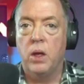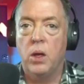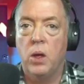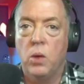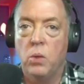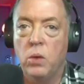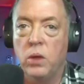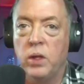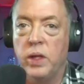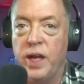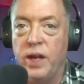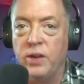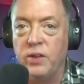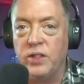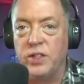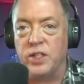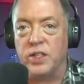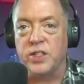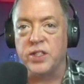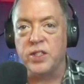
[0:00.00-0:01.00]
Well,
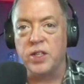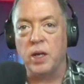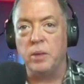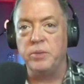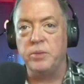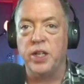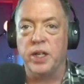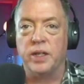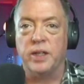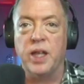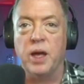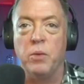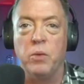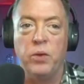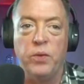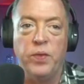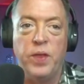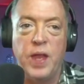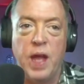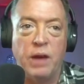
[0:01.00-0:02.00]
here's a subject that will
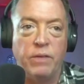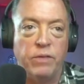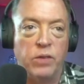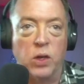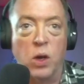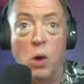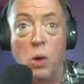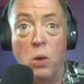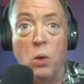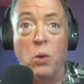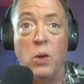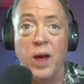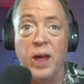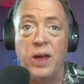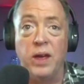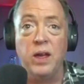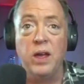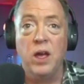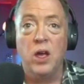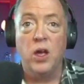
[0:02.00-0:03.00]
never go
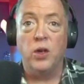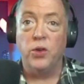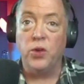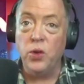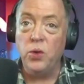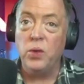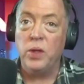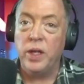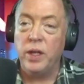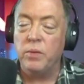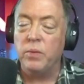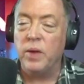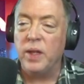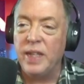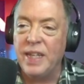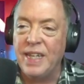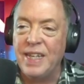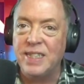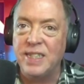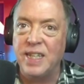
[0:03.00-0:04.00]
away. Newly
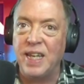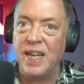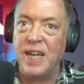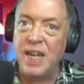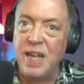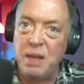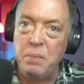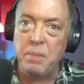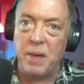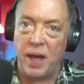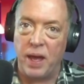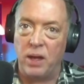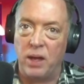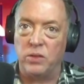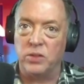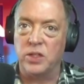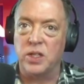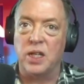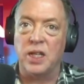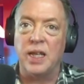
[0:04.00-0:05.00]
released
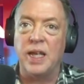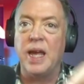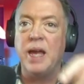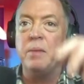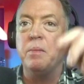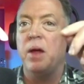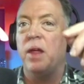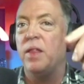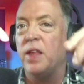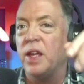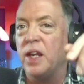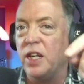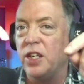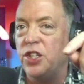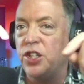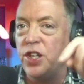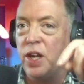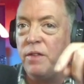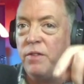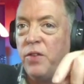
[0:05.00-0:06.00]
emails claim that a
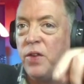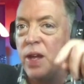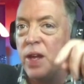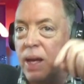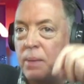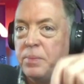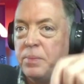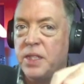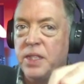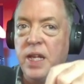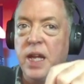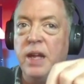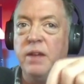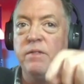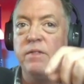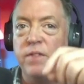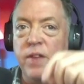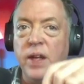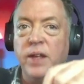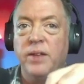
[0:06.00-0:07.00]
Jeffrey Epstein
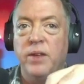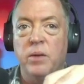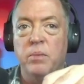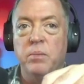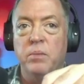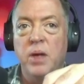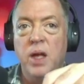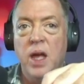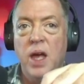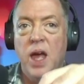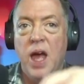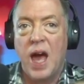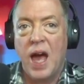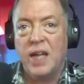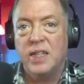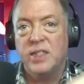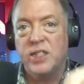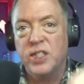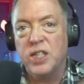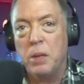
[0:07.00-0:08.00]
victim
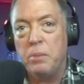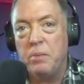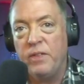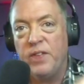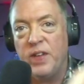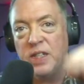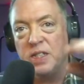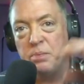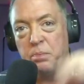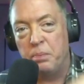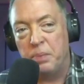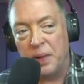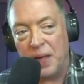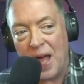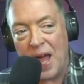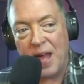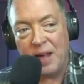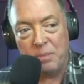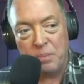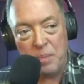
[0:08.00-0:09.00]
has some of his
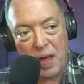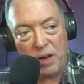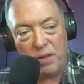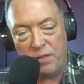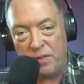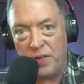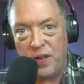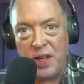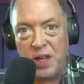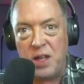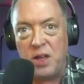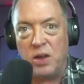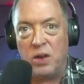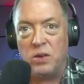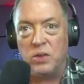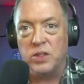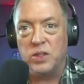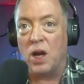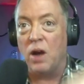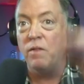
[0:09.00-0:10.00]
blackmail
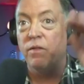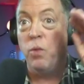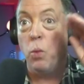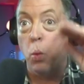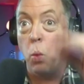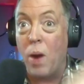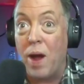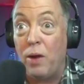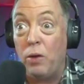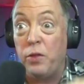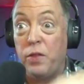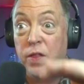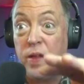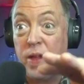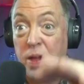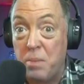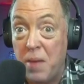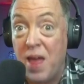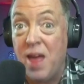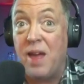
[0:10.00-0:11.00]
videos of wealthy
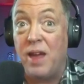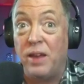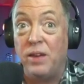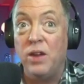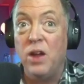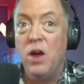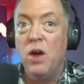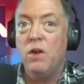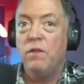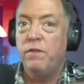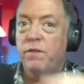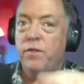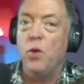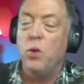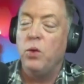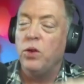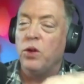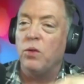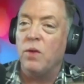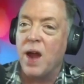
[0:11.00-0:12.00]
men
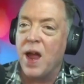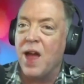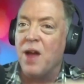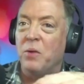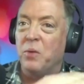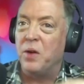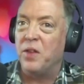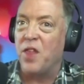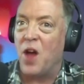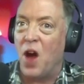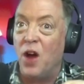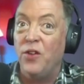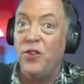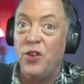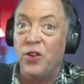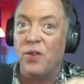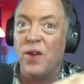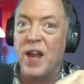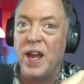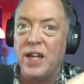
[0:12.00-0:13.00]
fooling around with
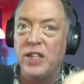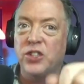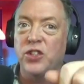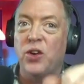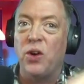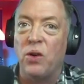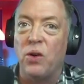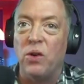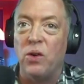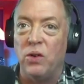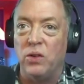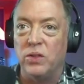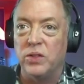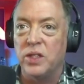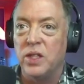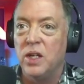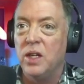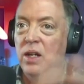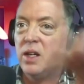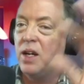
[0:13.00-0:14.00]
underage girls.
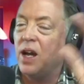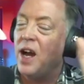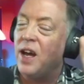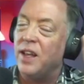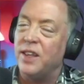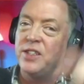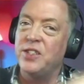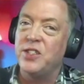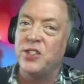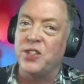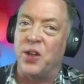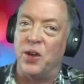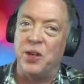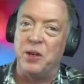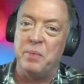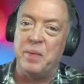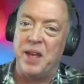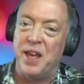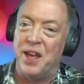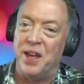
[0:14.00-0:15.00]
This is going to
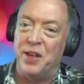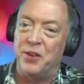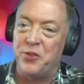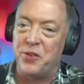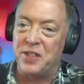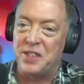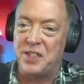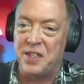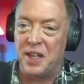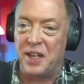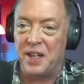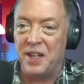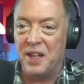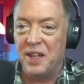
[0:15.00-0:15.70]
be interesting.